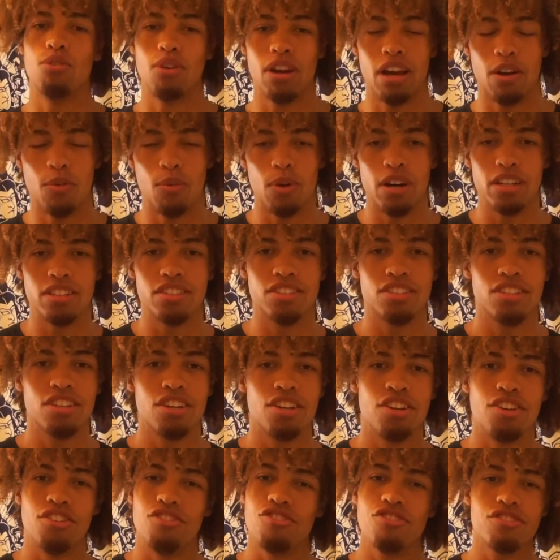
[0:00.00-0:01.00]
all at once,
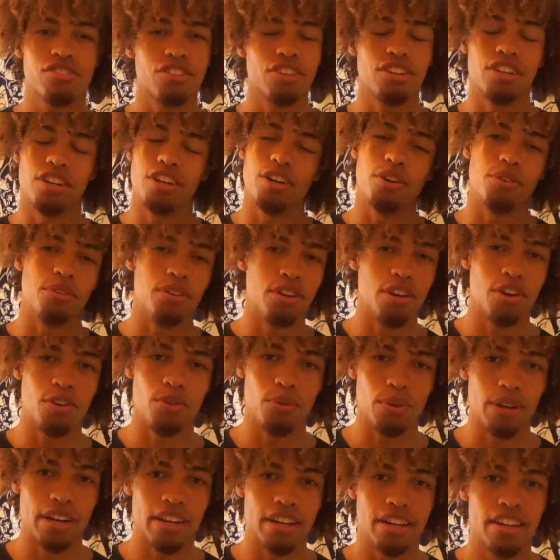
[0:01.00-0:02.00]
you're just gonna go
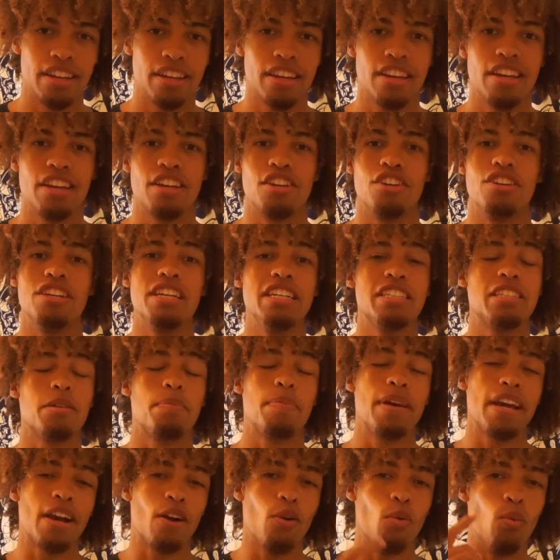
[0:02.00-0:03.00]
nowhere. You need to
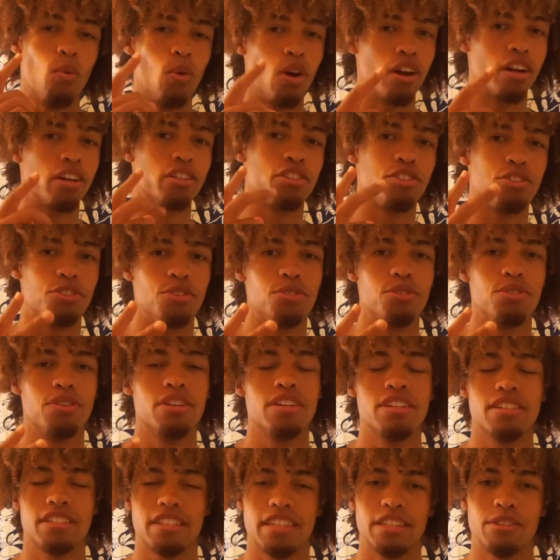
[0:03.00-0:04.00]
pick one or
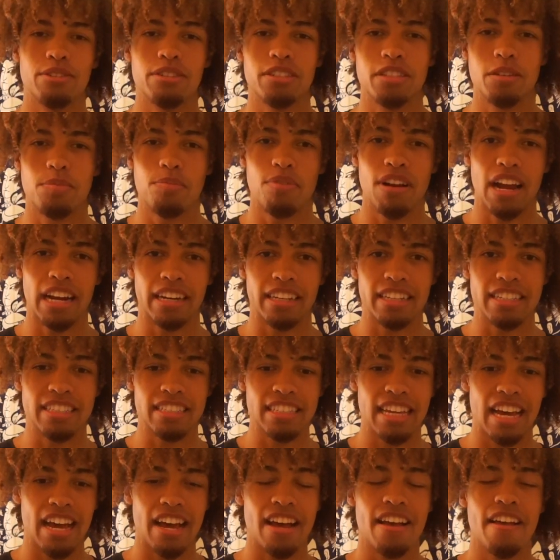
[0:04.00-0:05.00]
two skills to
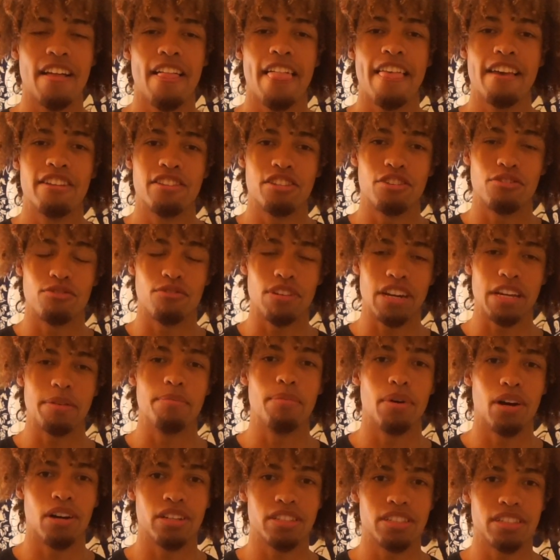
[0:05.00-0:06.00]
practice at, to really
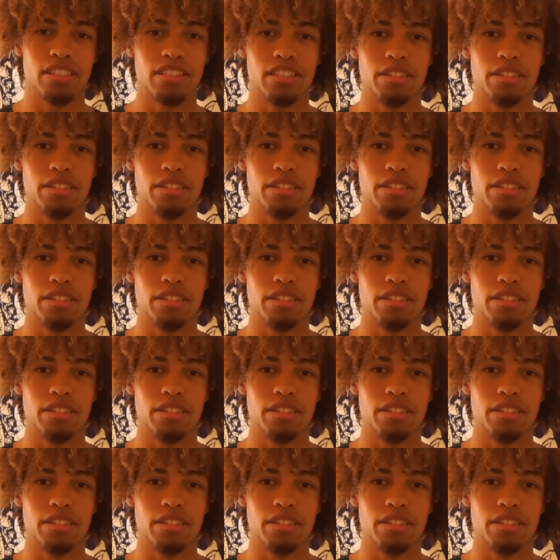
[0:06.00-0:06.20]
master